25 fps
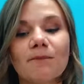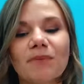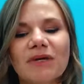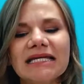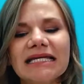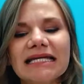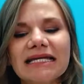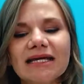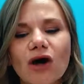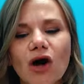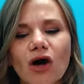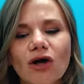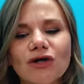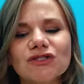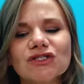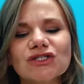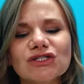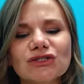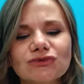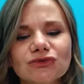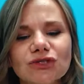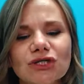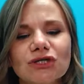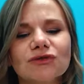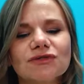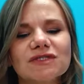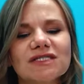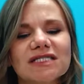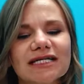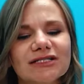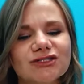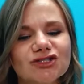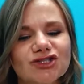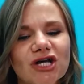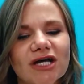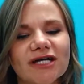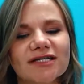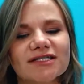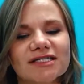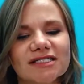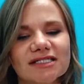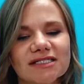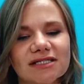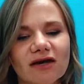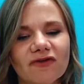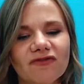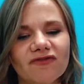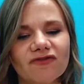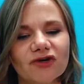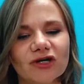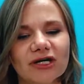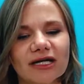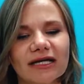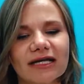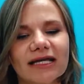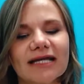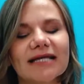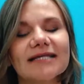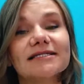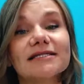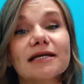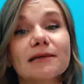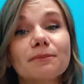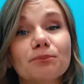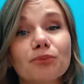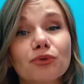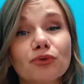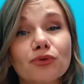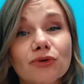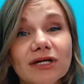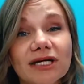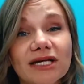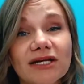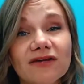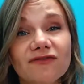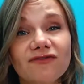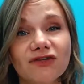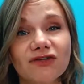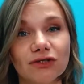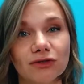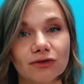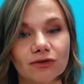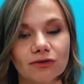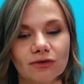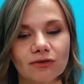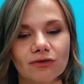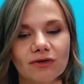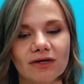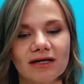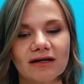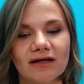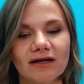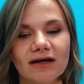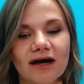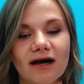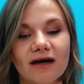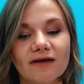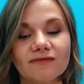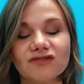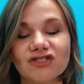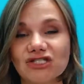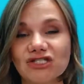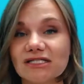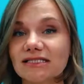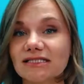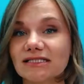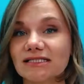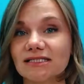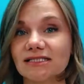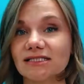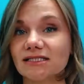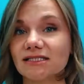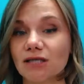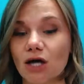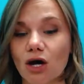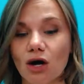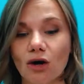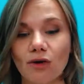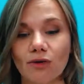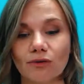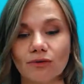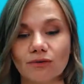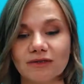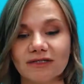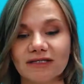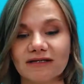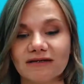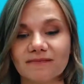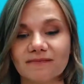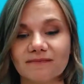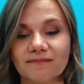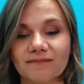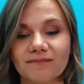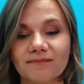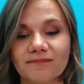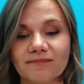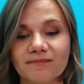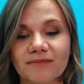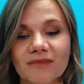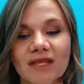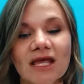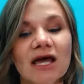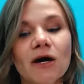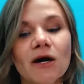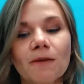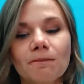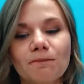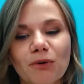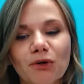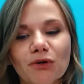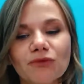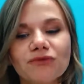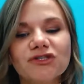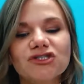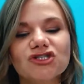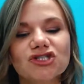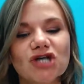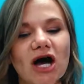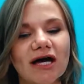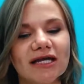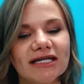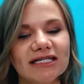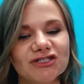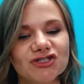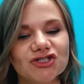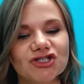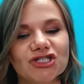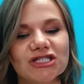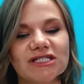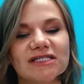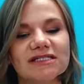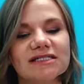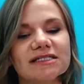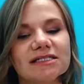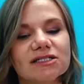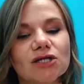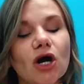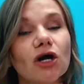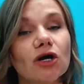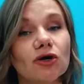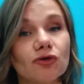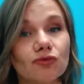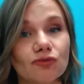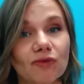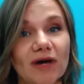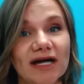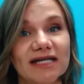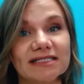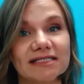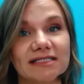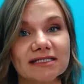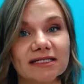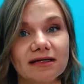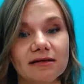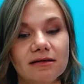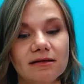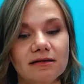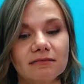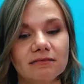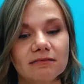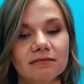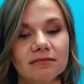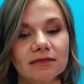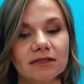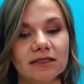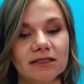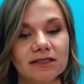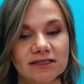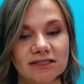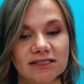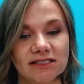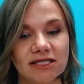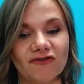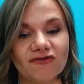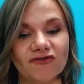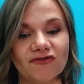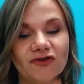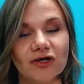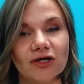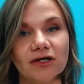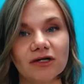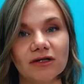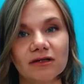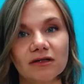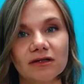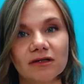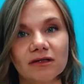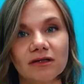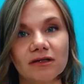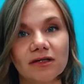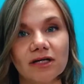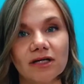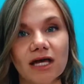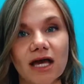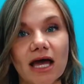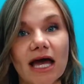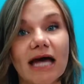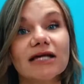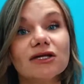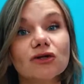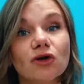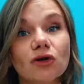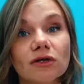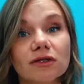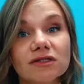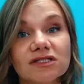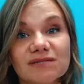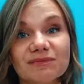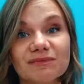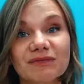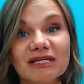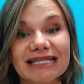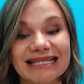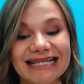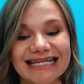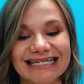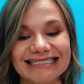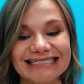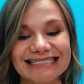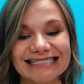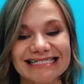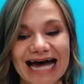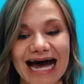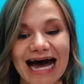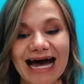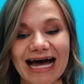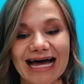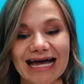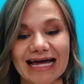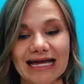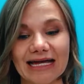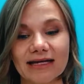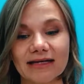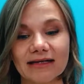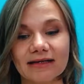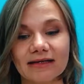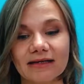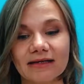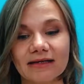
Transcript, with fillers: But he also knows that John's suffering is a preview of Jesus' own. Both John and Jesus are arrested, suffer, and ultimately die.